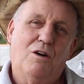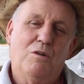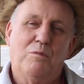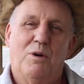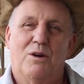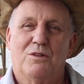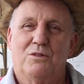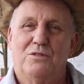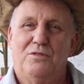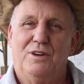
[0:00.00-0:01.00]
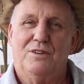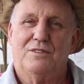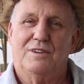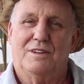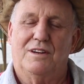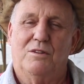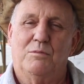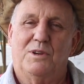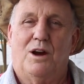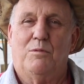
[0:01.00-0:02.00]
own part of those fish and the
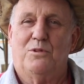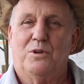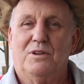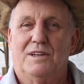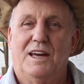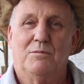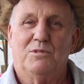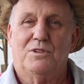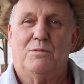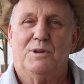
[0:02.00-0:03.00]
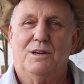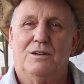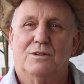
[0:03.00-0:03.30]
government arbitrarily gave them to somebody